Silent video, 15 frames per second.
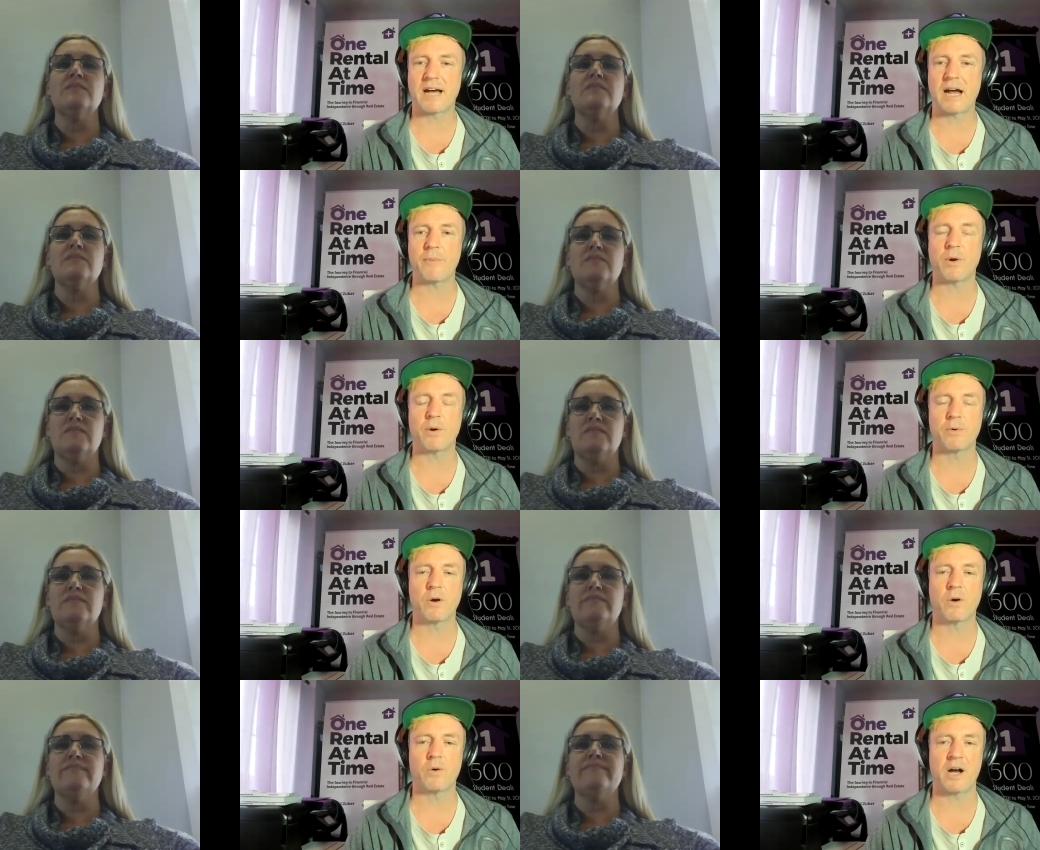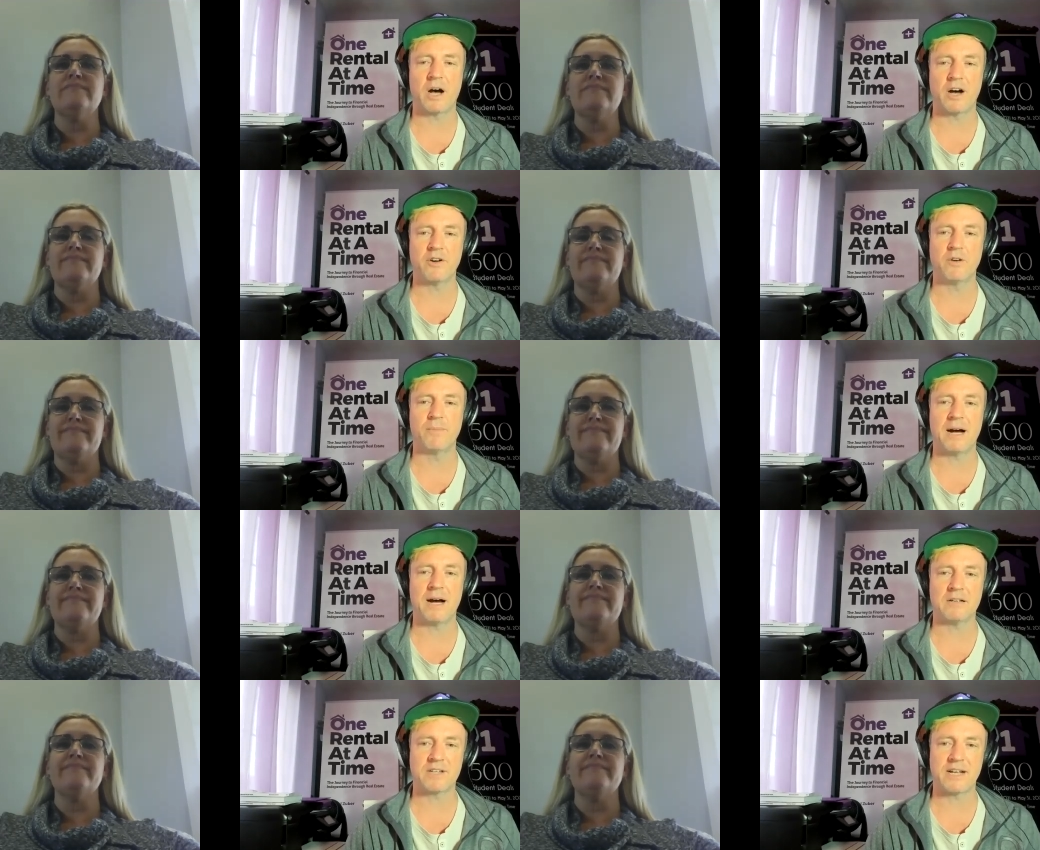Speaker 1: time we were going 100
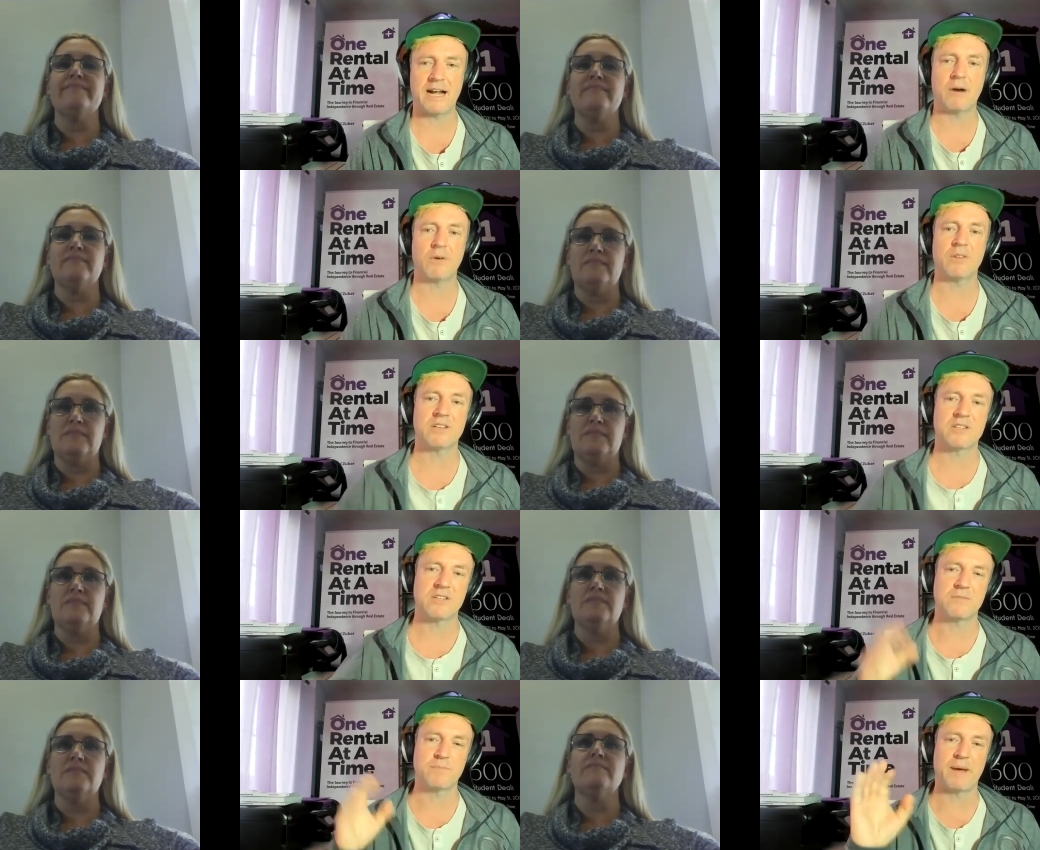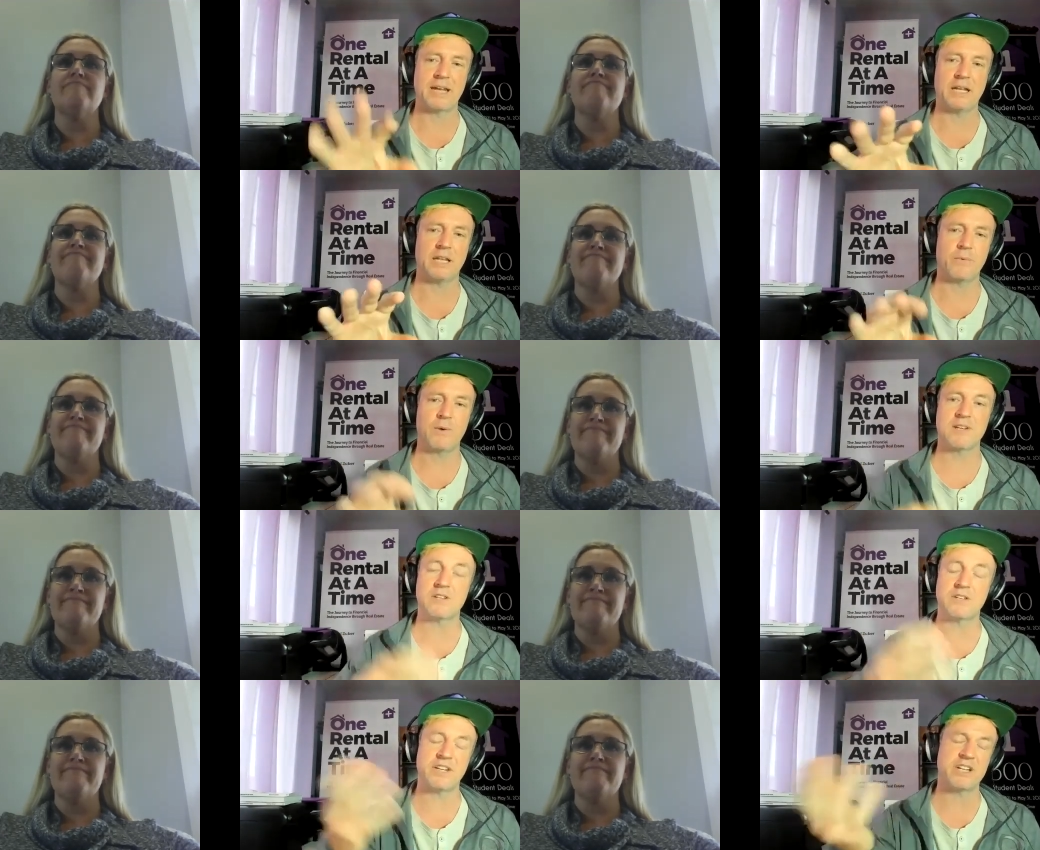miles an hour. This is mainly
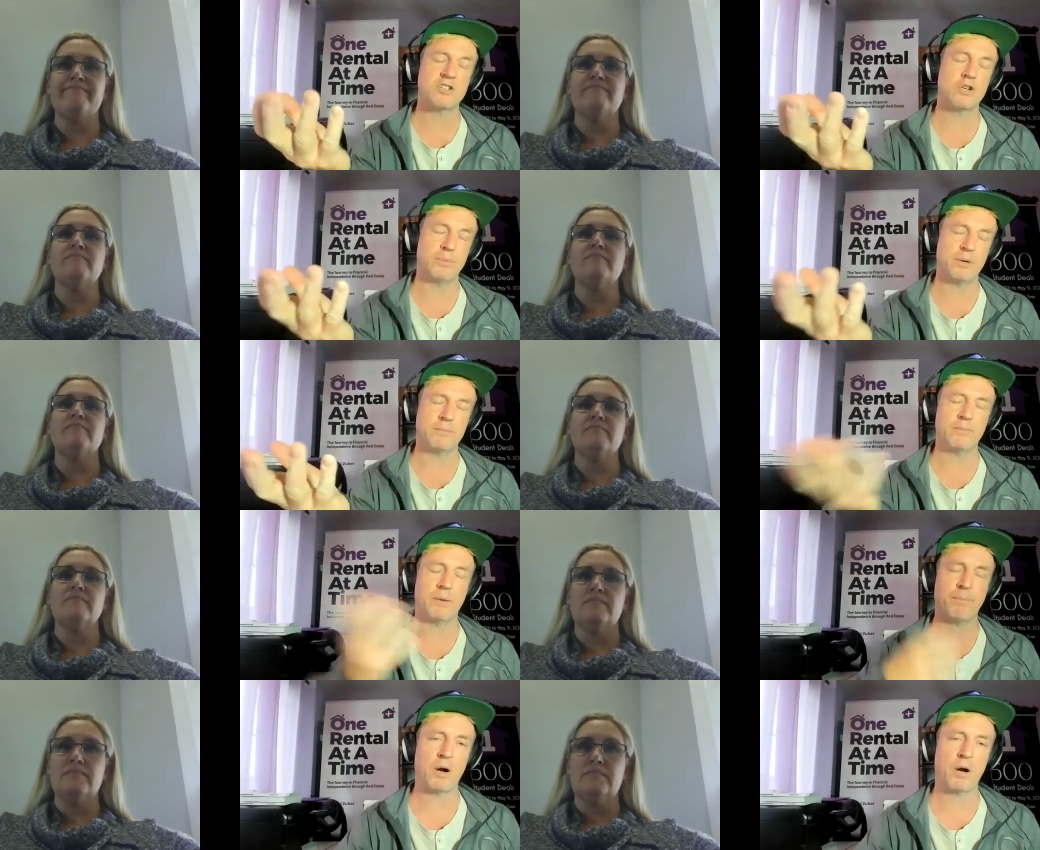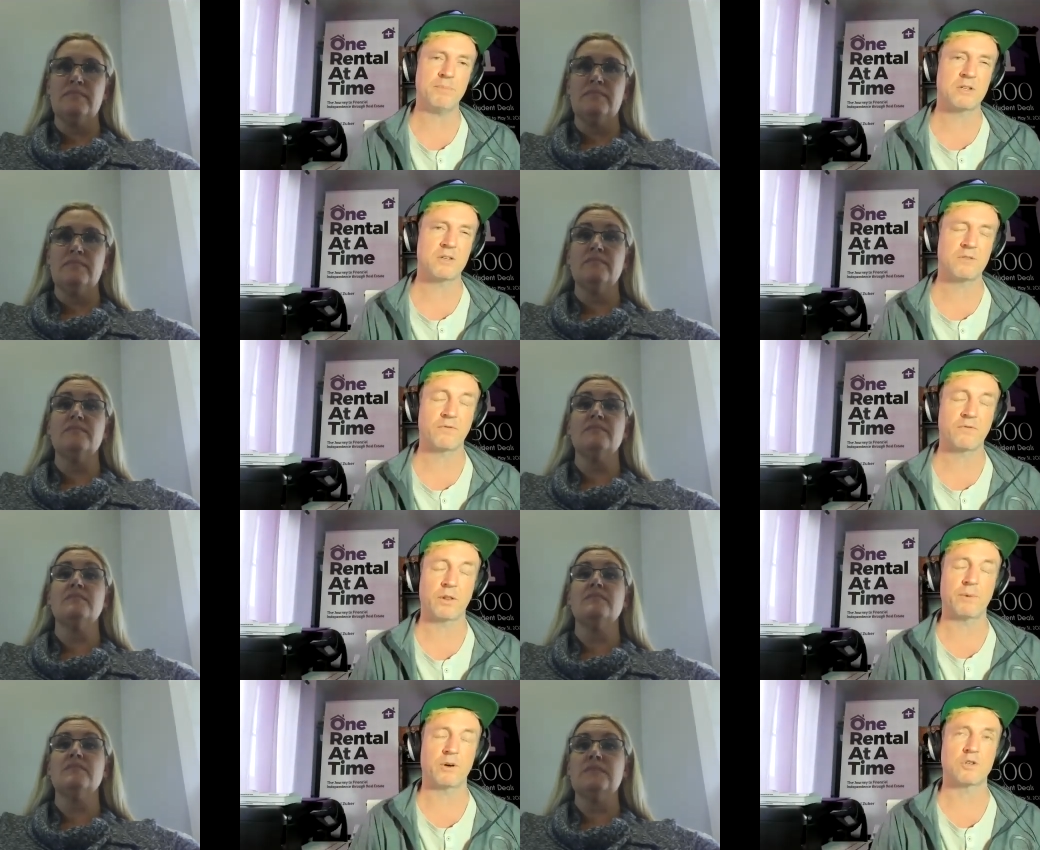residential, but apartments
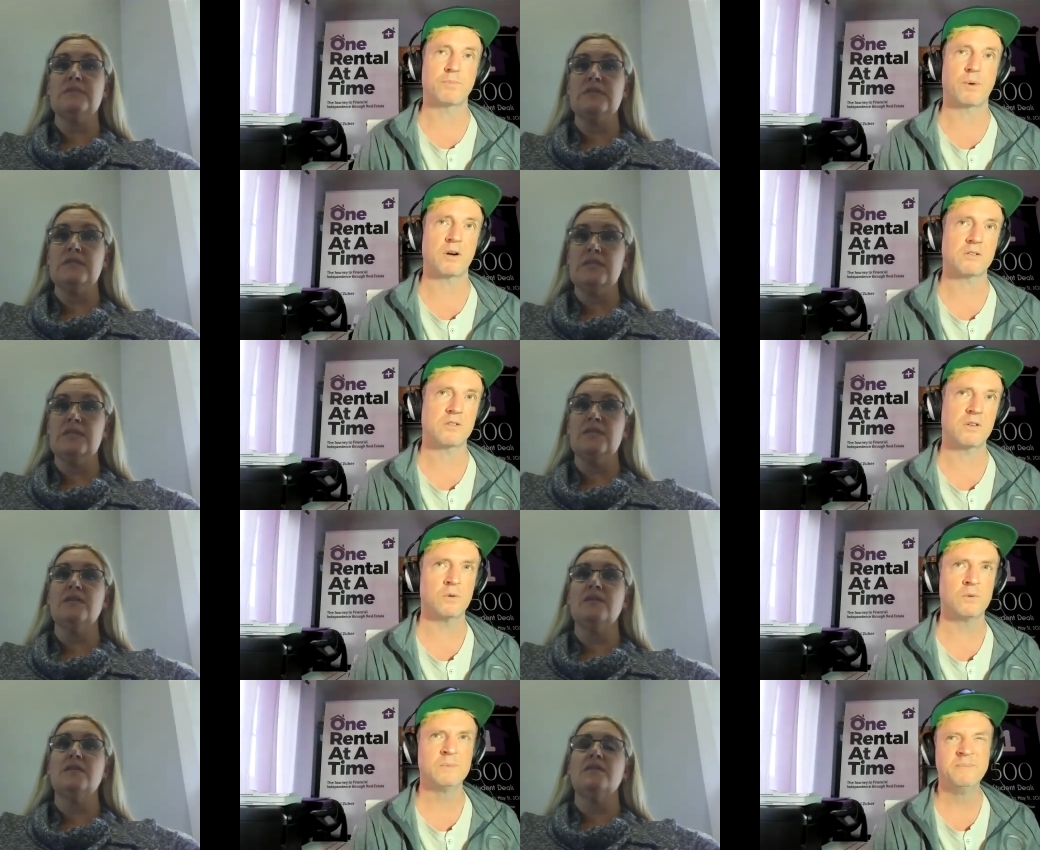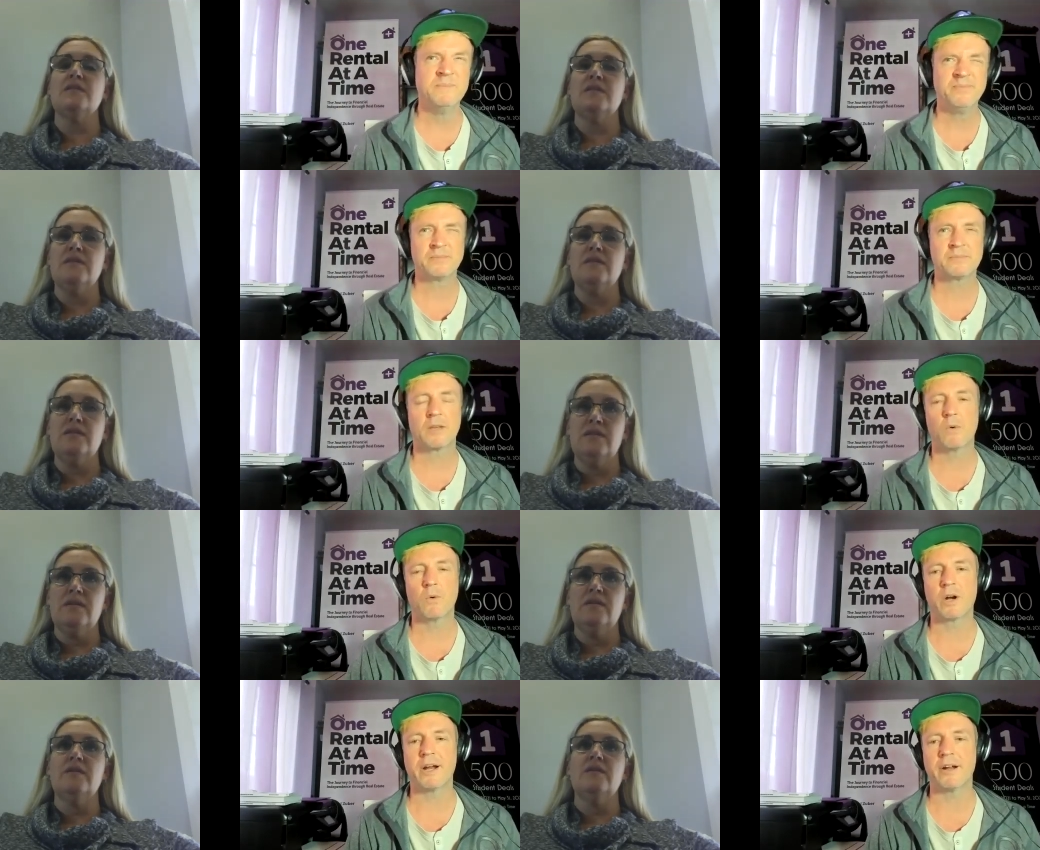for the most part too.
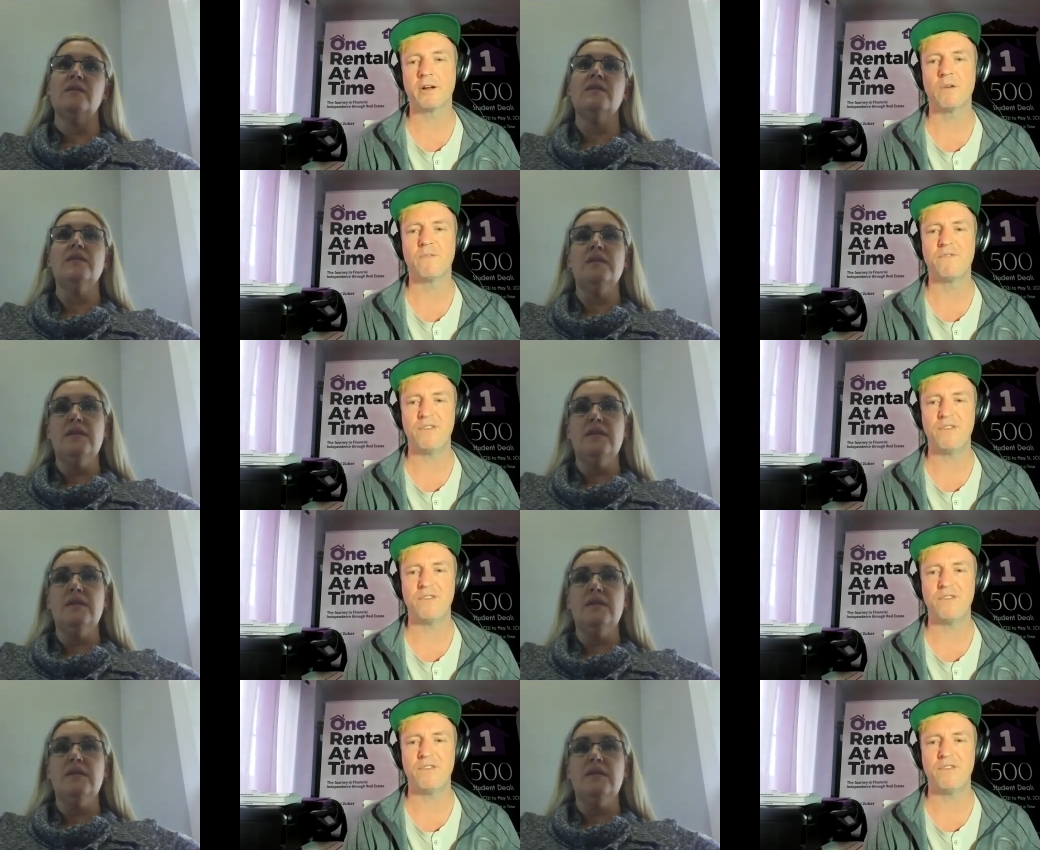We're going to go